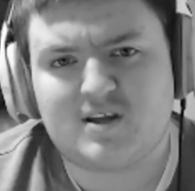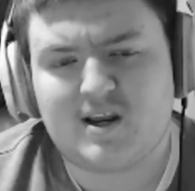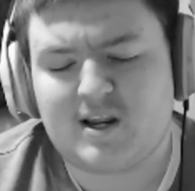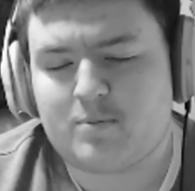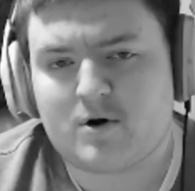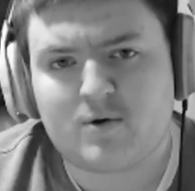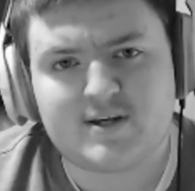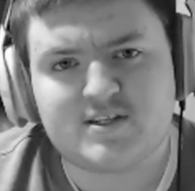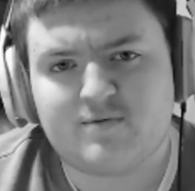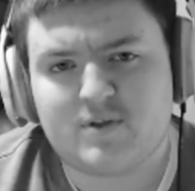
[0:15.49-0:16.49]
getting
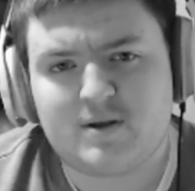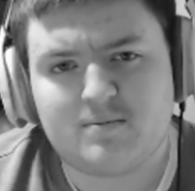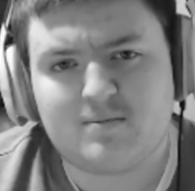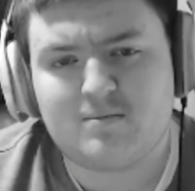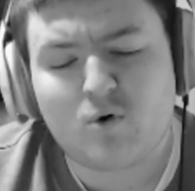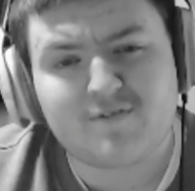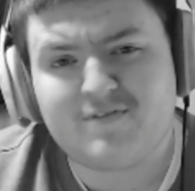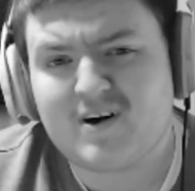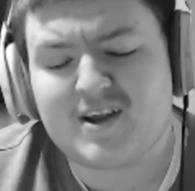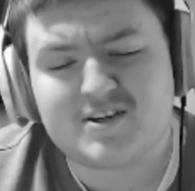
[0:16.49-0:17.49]
progressively more
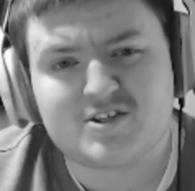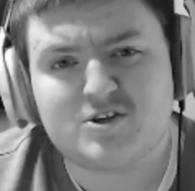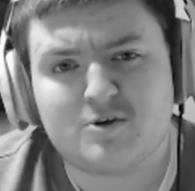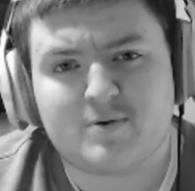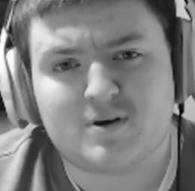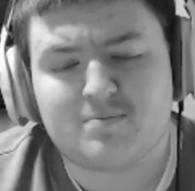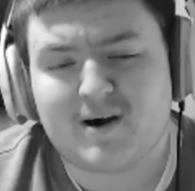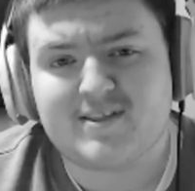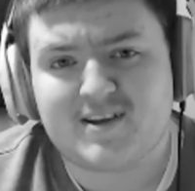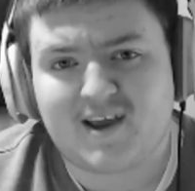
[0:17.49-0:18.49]
fucking stupid
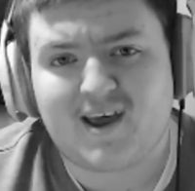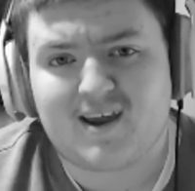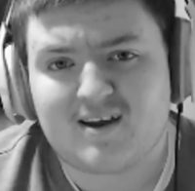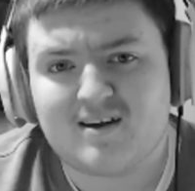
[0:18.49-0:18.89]
by the day.